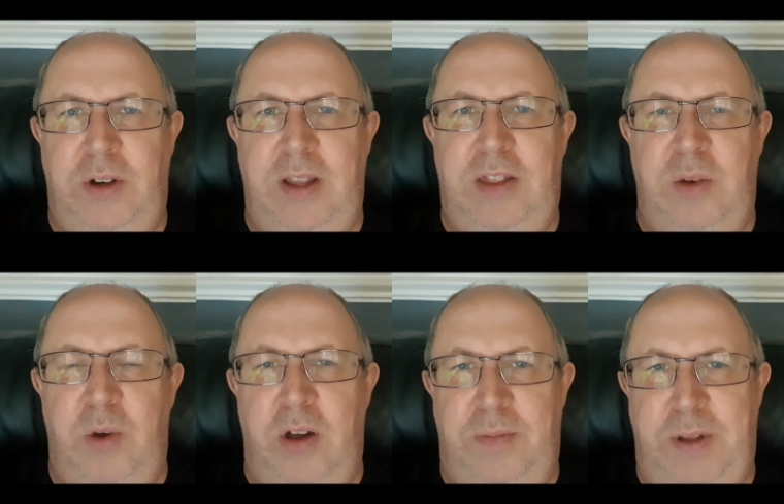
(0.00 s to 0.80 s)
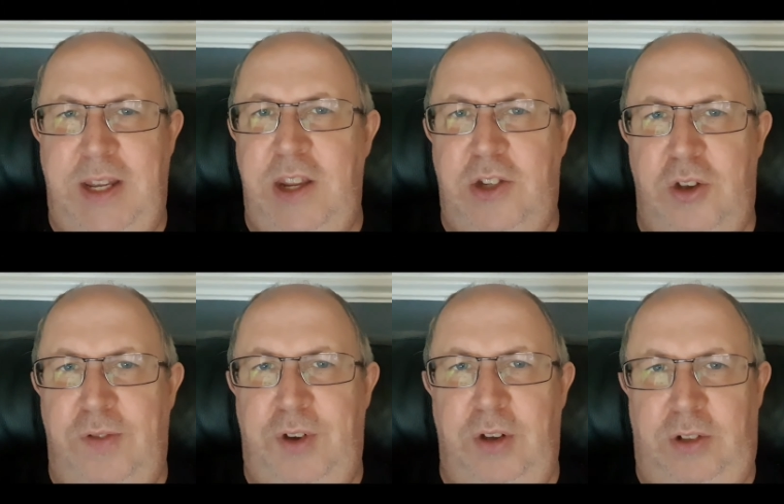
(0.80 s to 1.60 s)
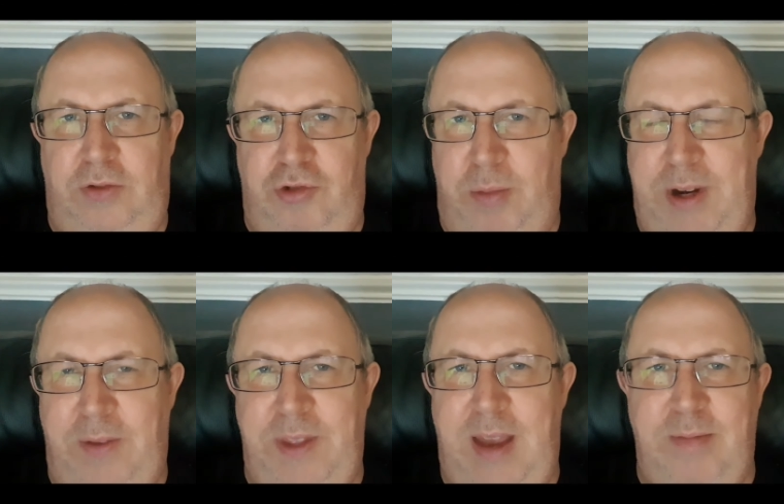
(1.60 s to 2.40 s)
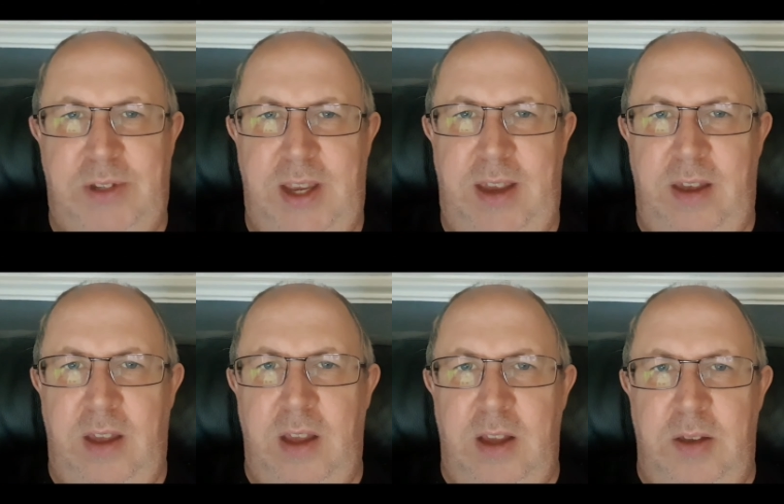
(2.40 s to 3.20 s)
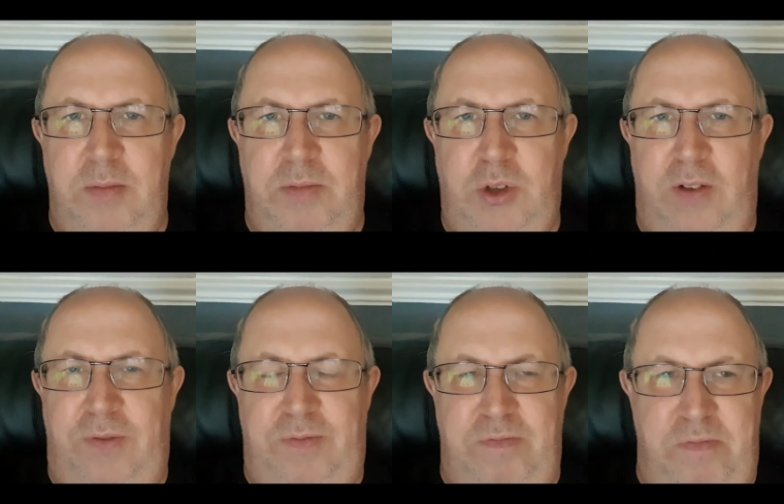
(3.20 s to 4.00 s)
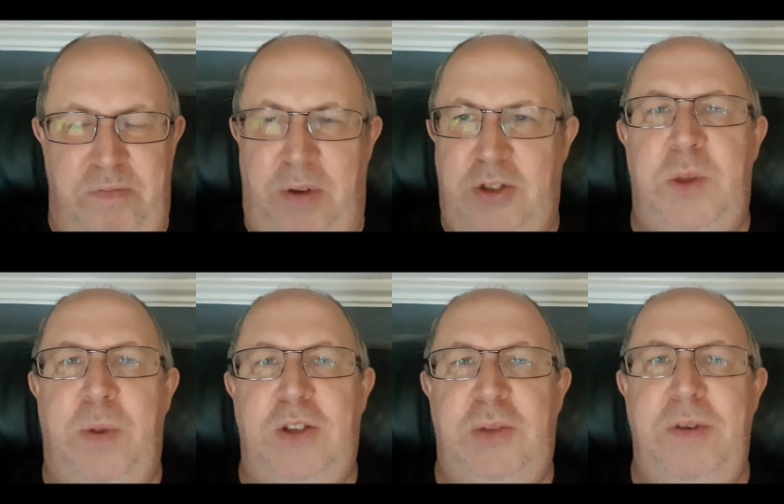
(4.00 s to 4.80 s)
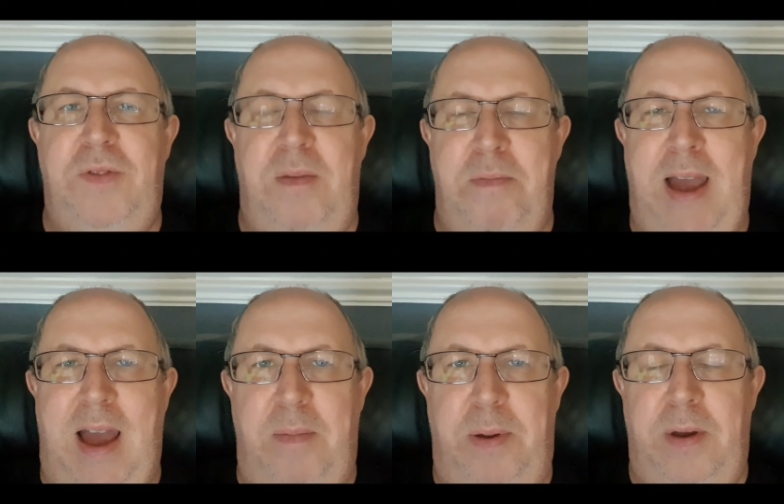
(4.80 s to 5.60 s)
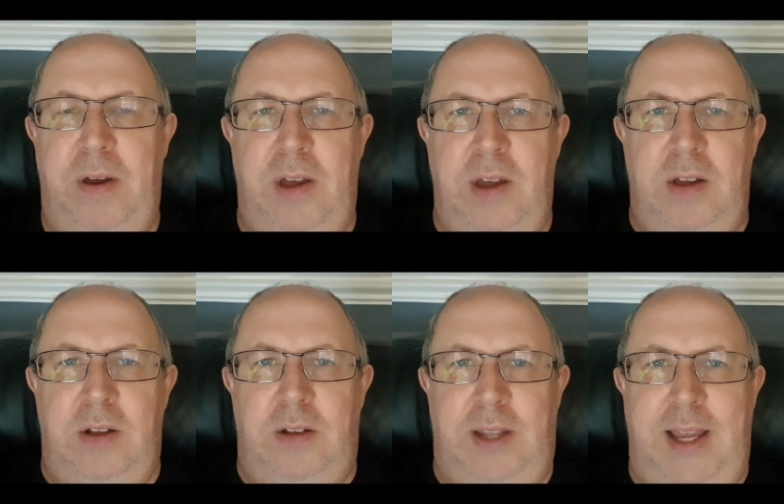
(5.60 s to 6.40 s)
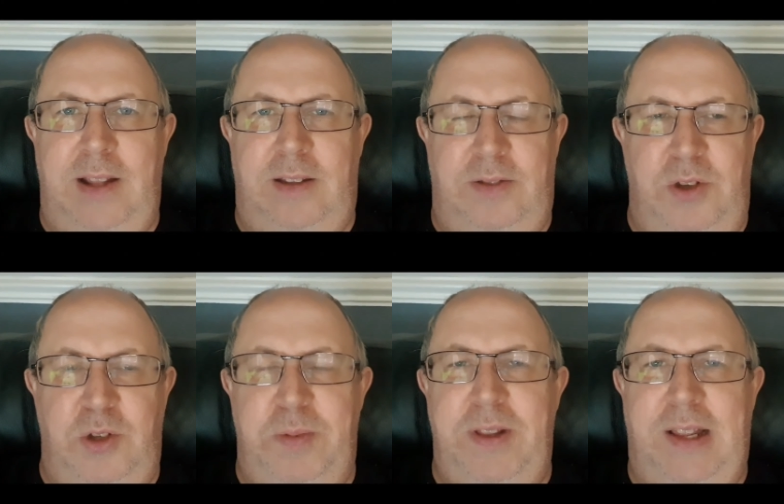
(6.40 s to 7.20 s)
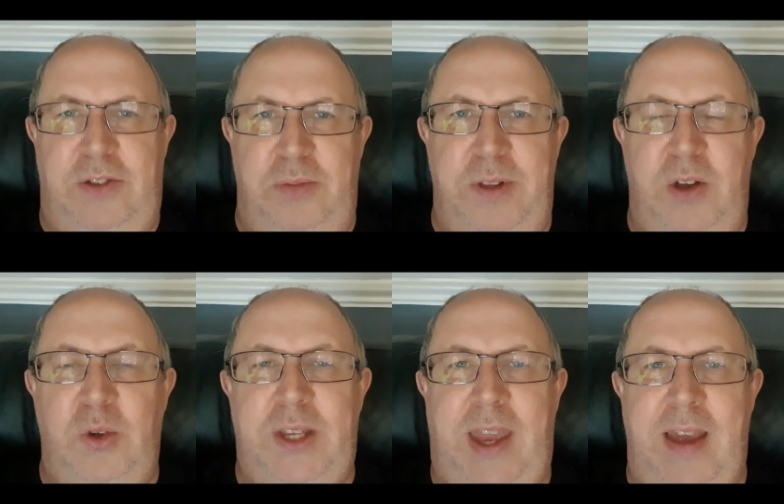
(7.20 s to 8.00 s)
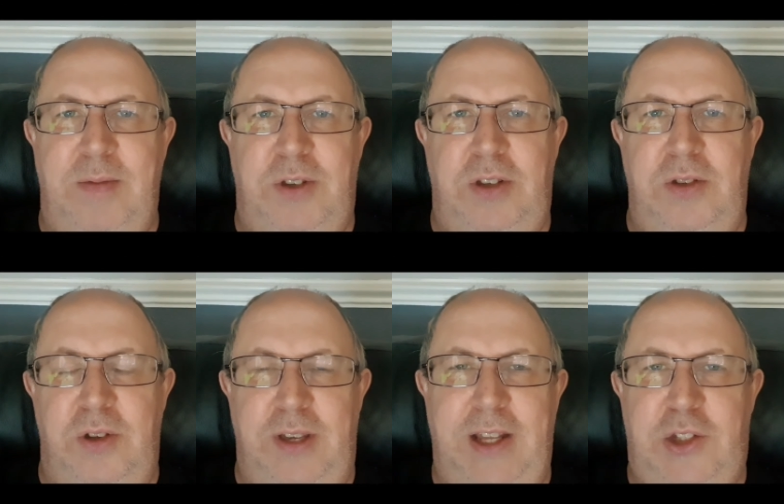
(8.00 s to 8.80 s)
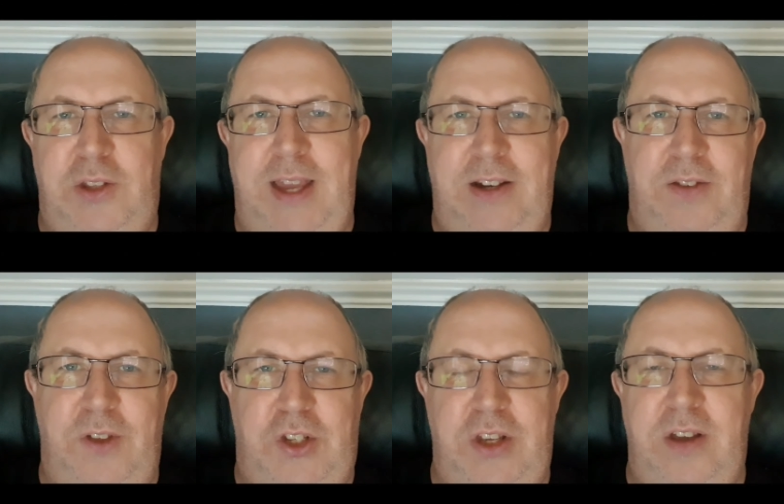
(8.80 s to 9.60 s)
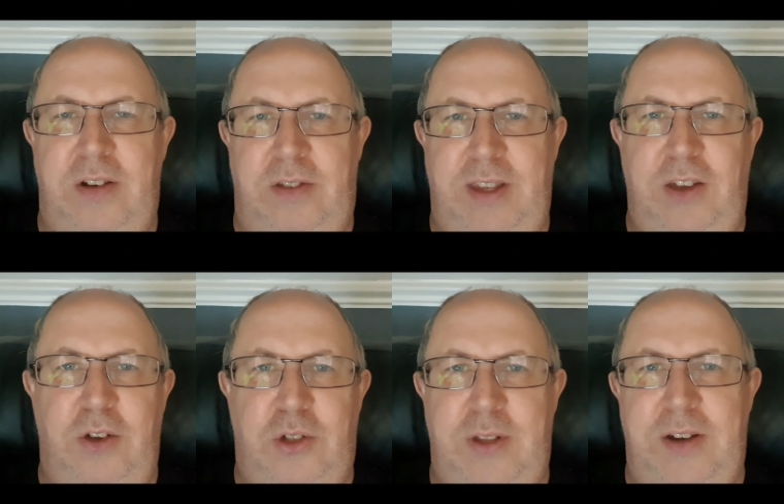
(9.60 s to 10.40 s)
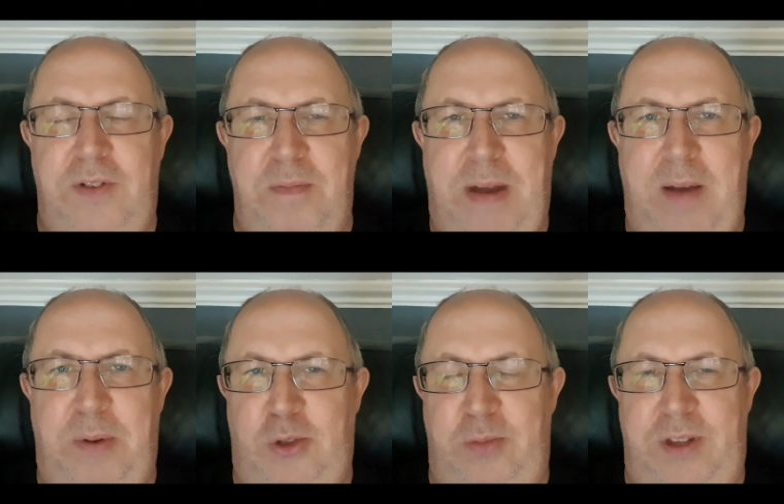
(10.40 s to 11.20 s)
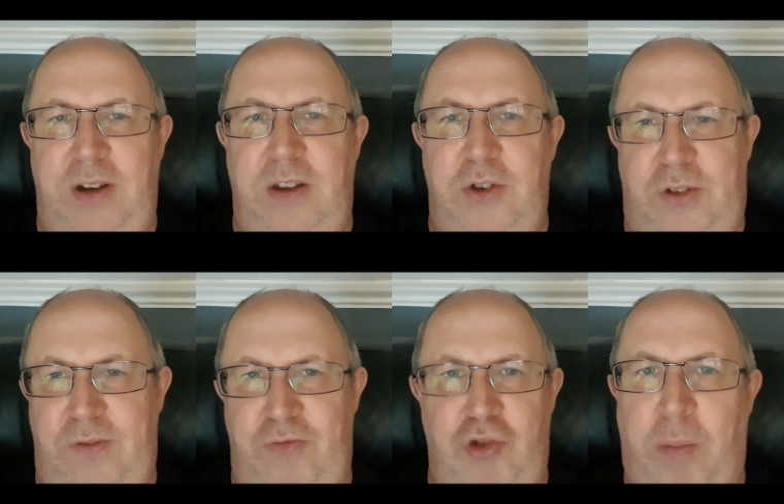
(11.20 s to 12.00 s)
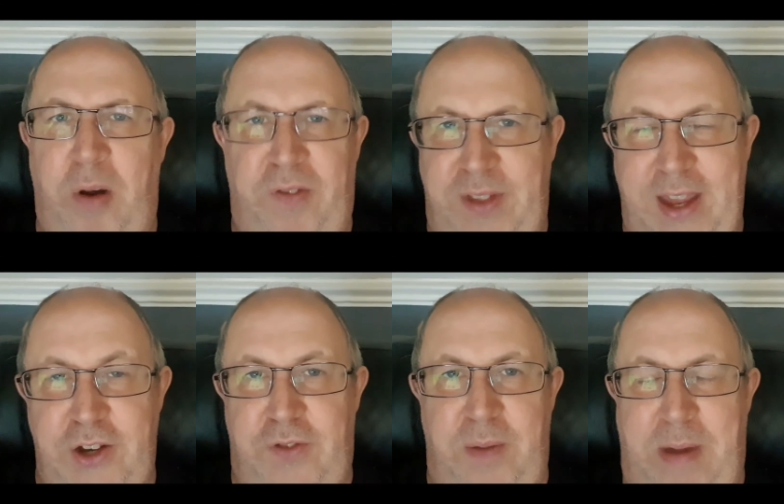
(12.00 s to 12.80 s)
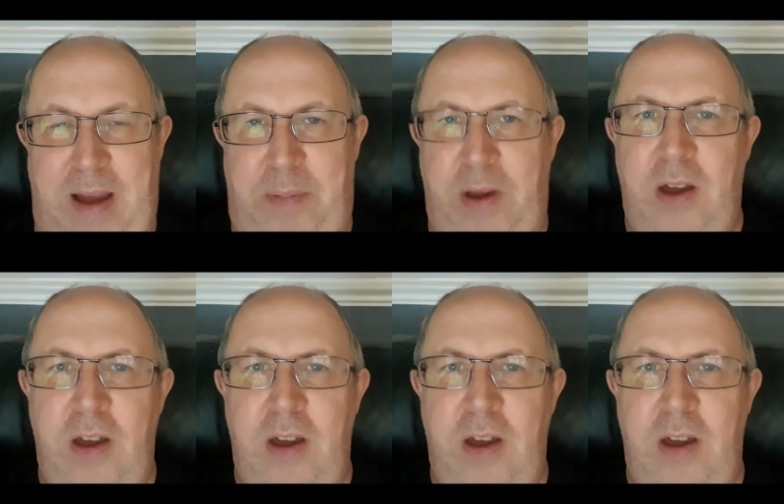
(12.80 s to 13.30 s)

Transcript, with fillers: underneath the water, but then you sort of drop down the empty sort of bottom, the bottom of the map. Like used to be that some of the older games, you know, you get to the end of a certain thing, you go to the end of a map or something, and you just drop off the edge of the map